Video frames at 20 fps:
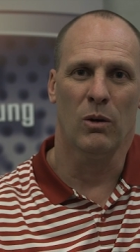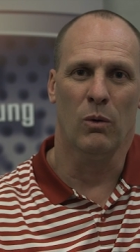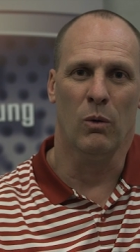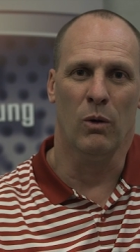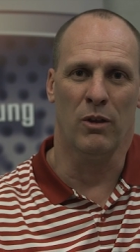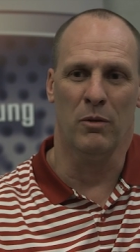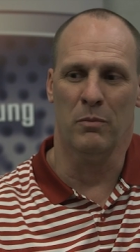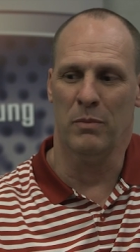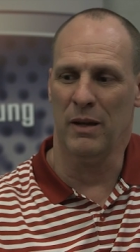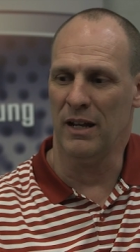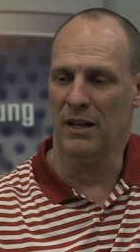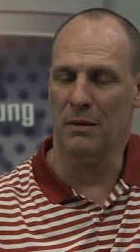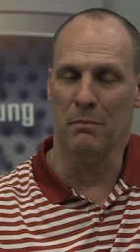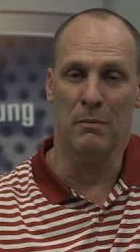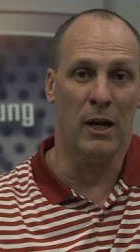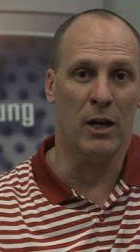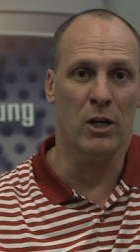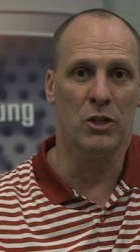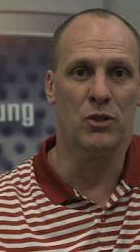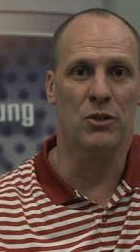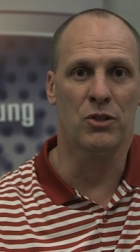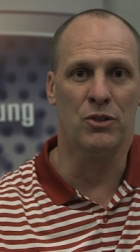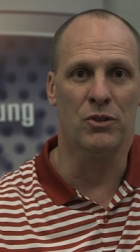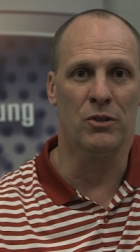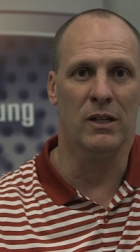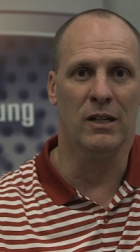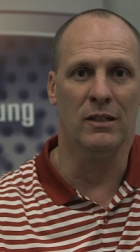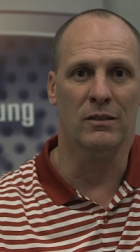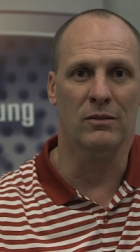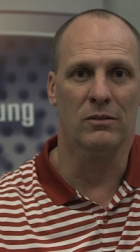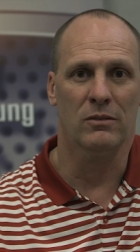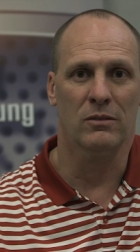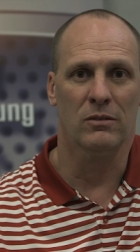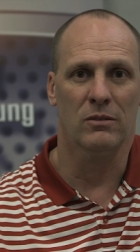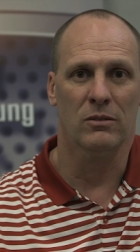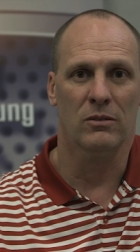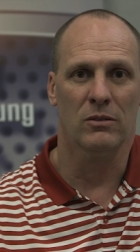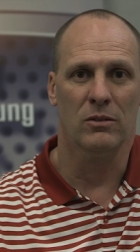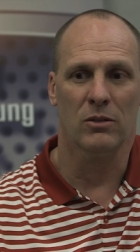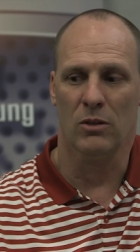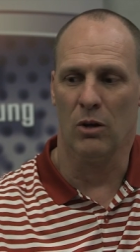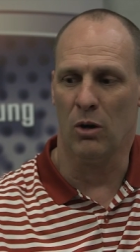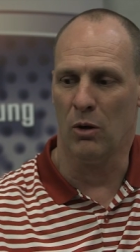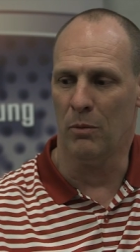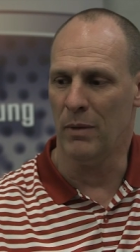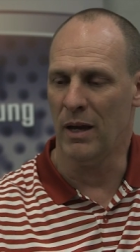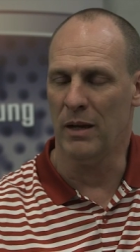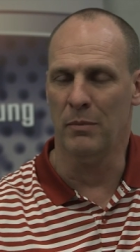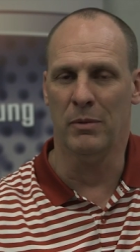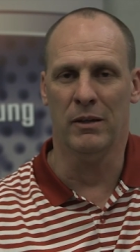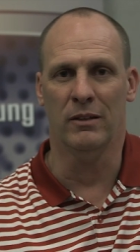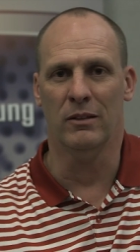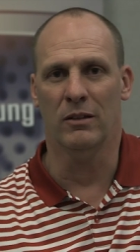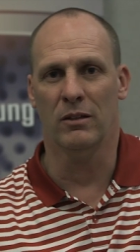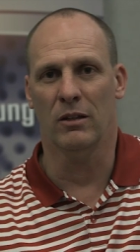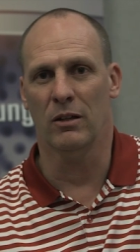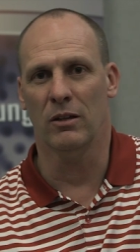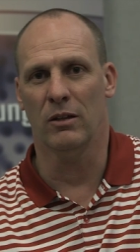whether it be at a marriage retreat or maybe